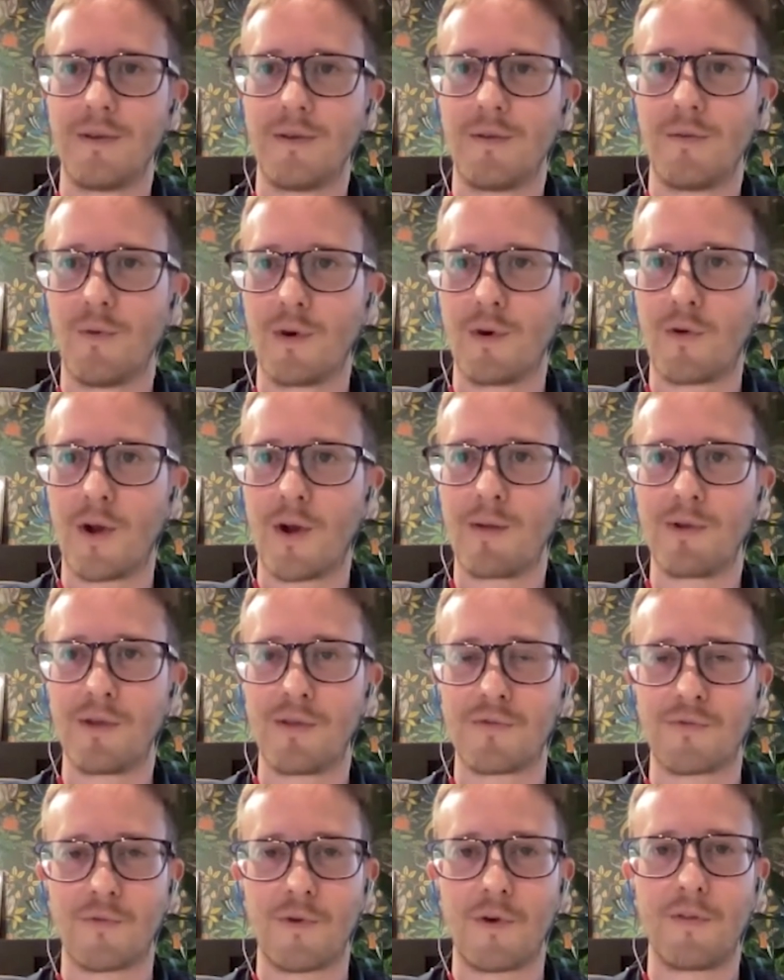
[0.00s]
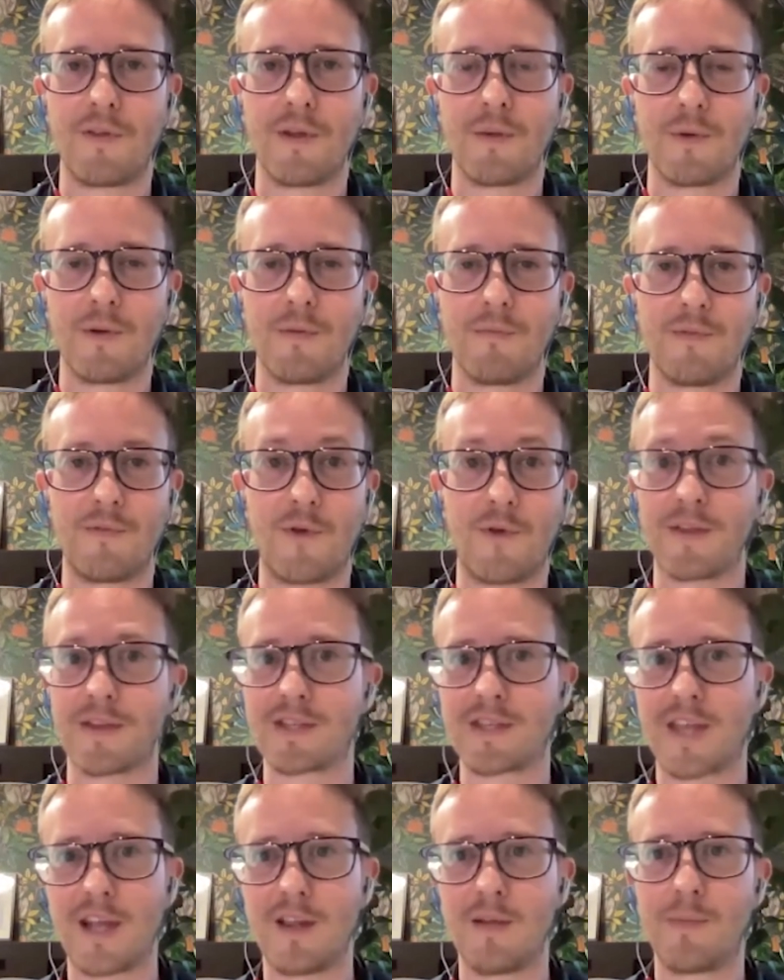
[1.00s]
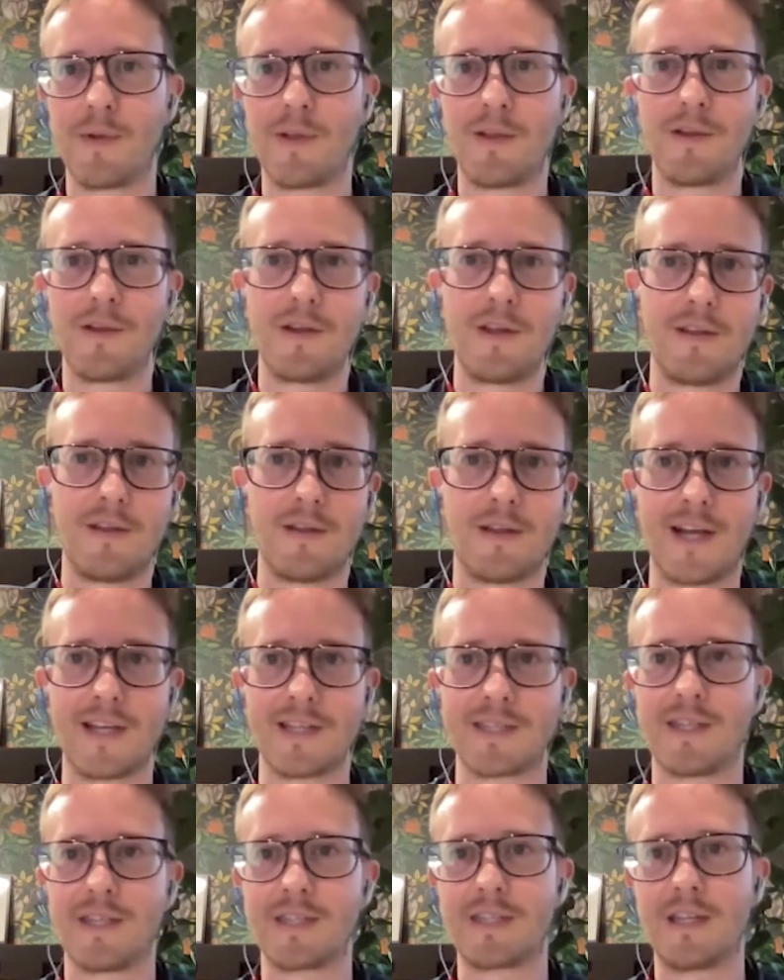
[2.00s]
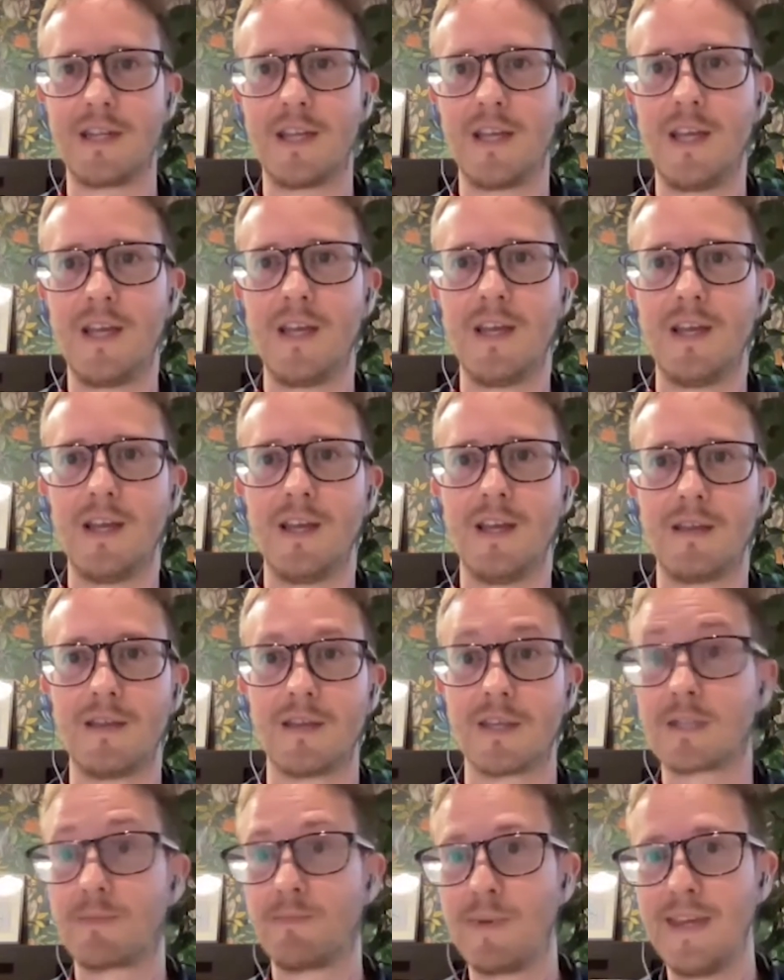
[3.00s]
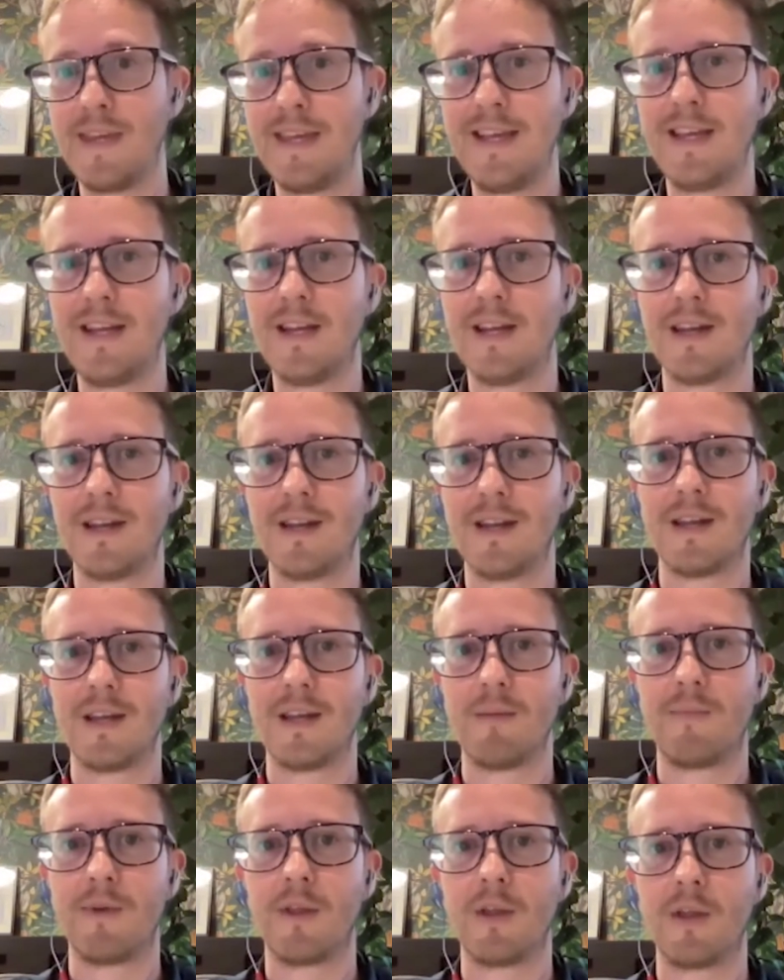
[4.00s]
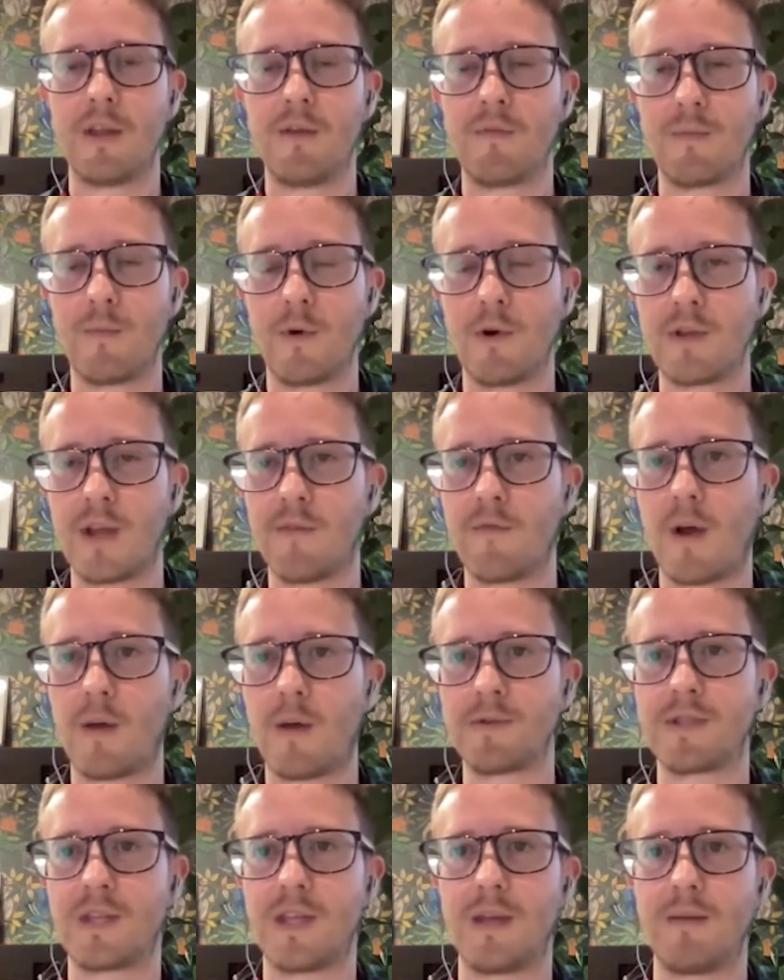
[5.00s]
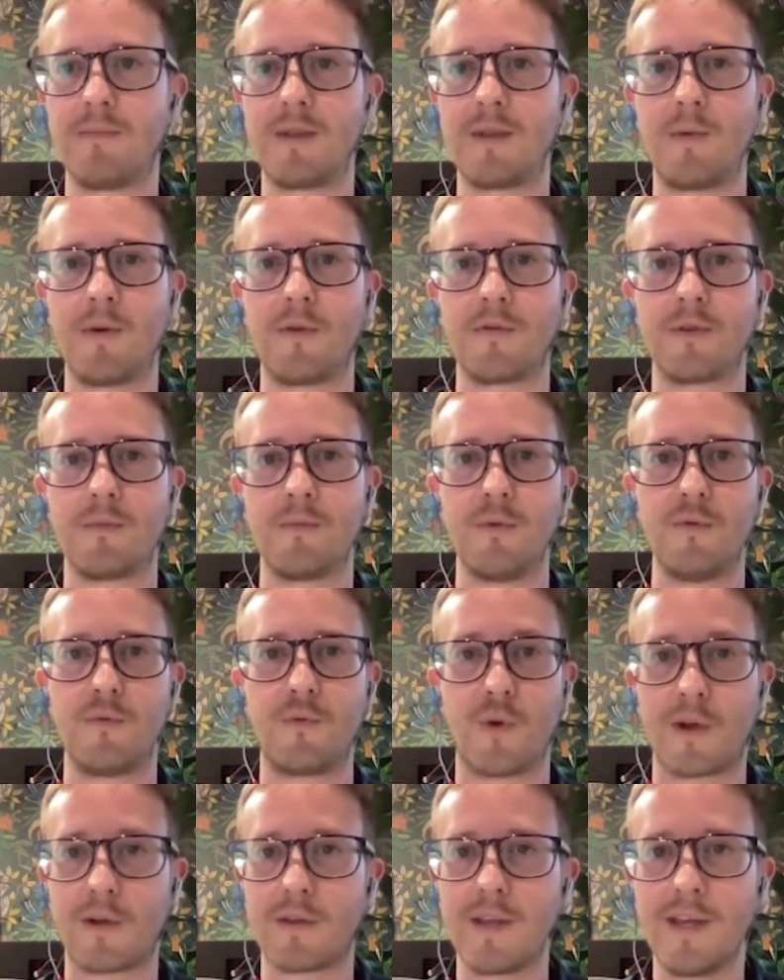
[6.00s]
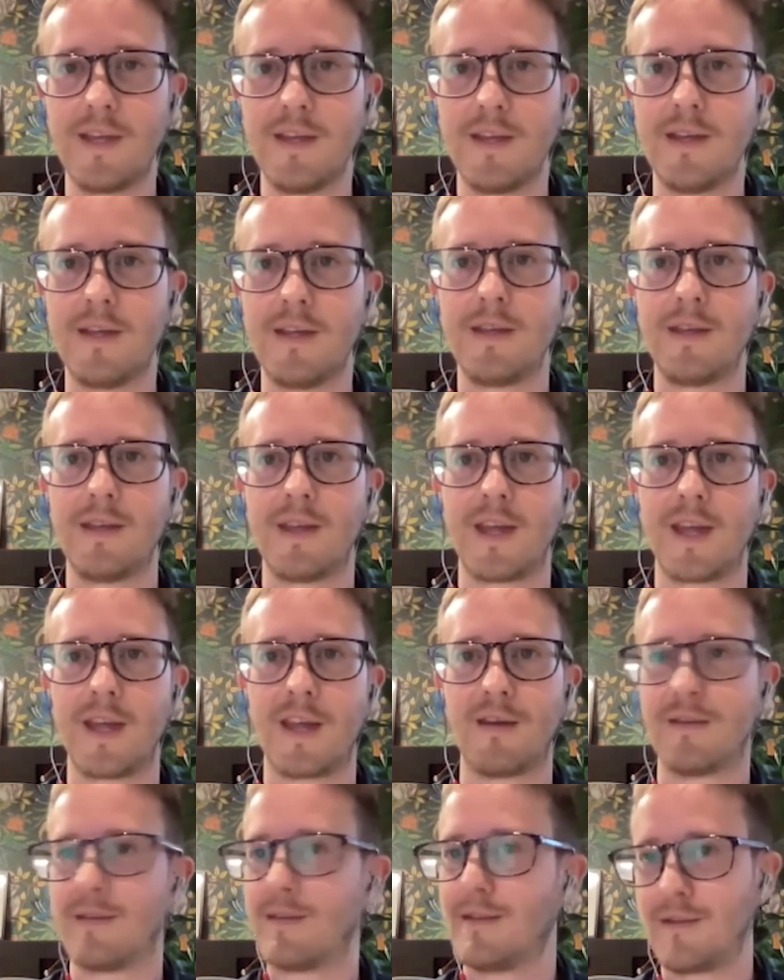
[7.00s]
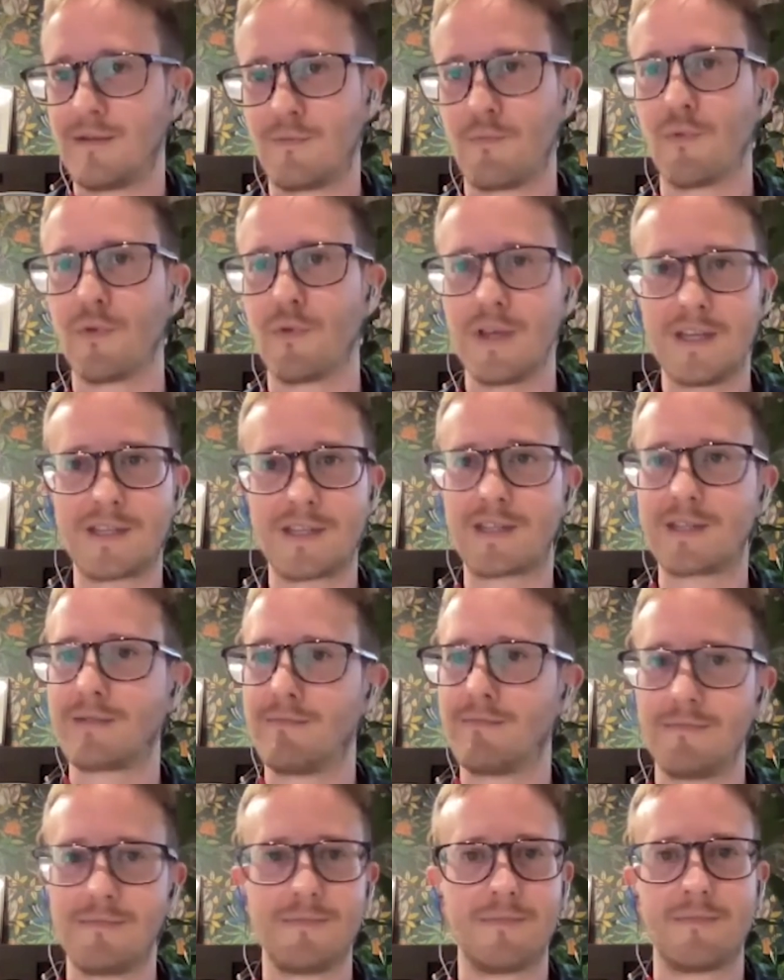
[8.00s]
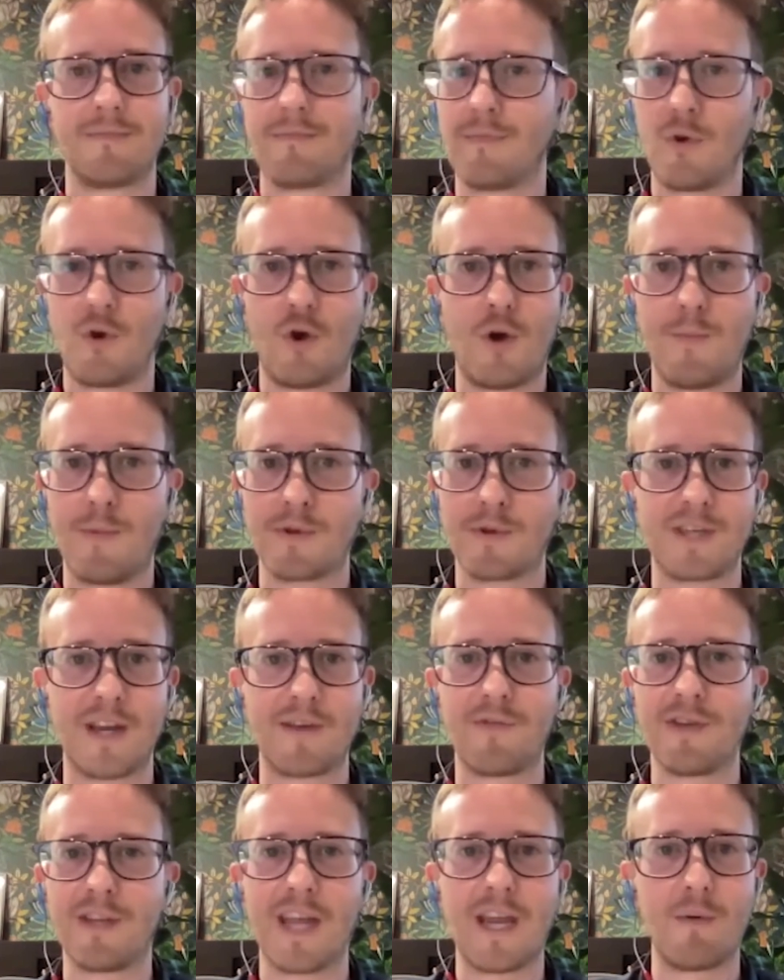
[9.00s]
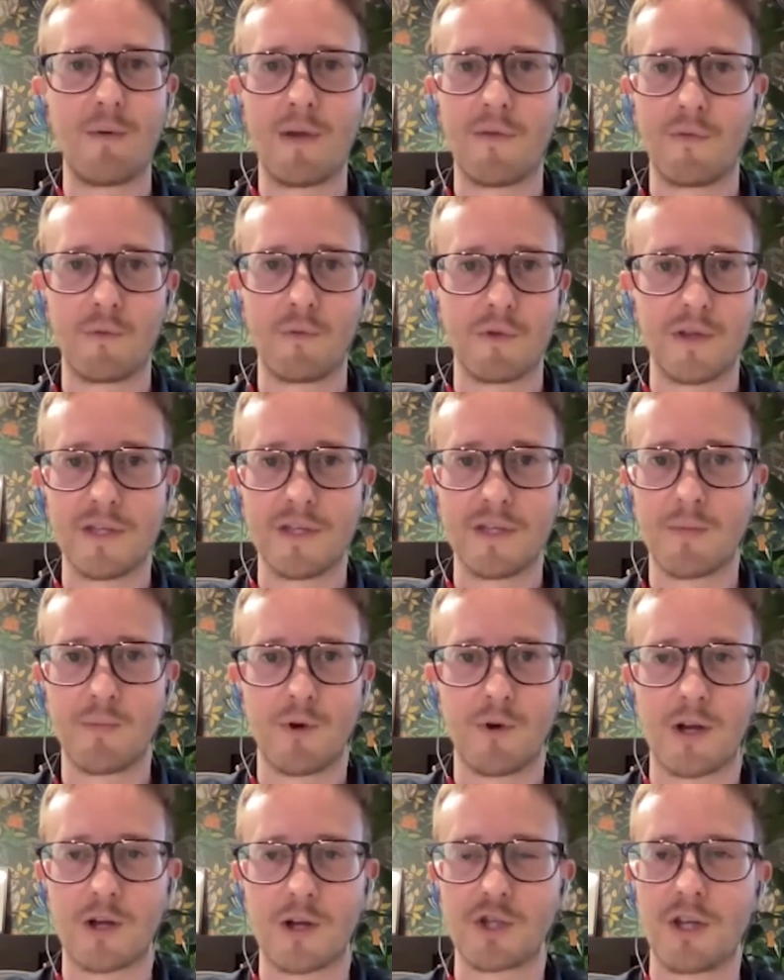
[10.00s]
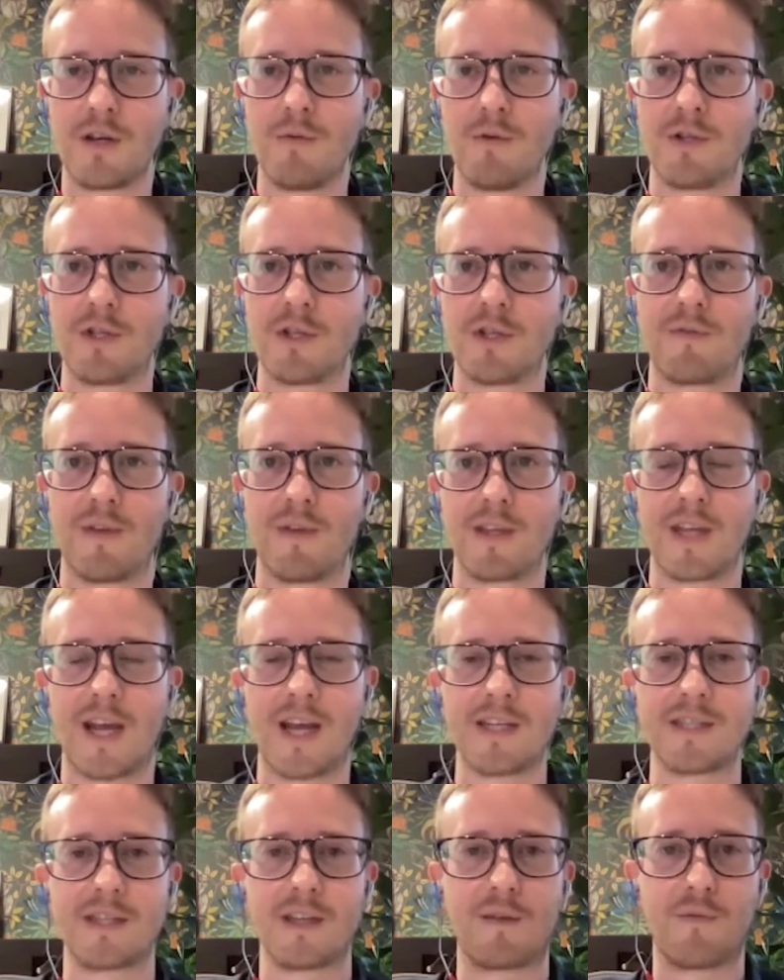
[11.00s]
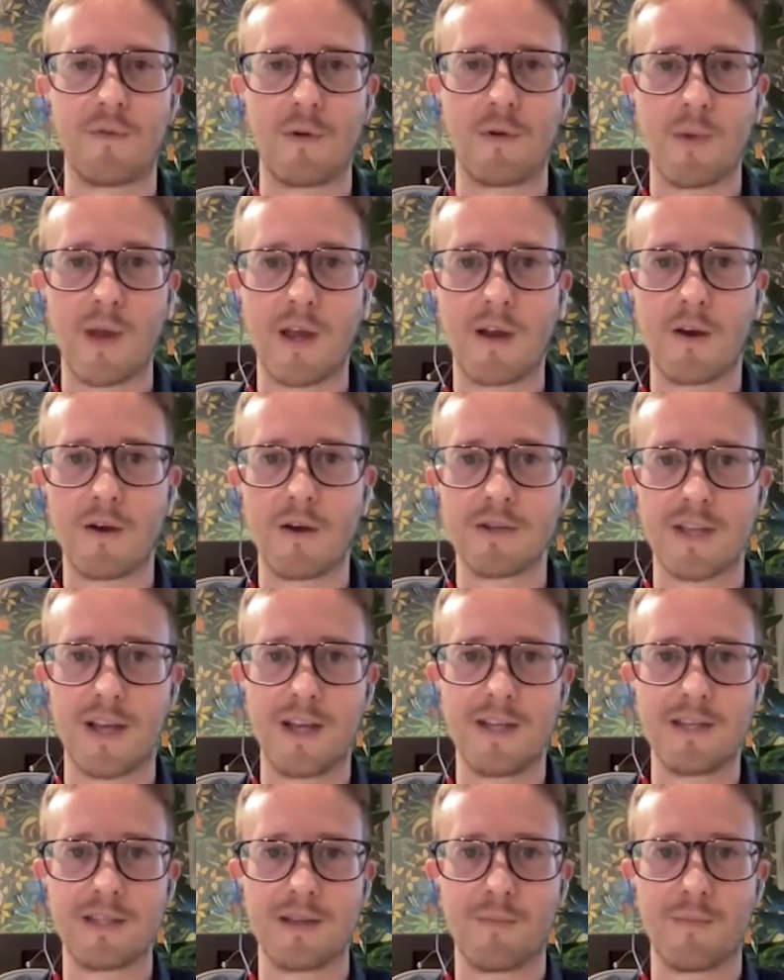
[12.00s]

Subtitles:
incredibly thrilled that we've got the scalability, the elasticity, the speed and ability from our DevOps team to be able to move quickly and release almost every day. We have a release to production, which is fantastic for a bank our size.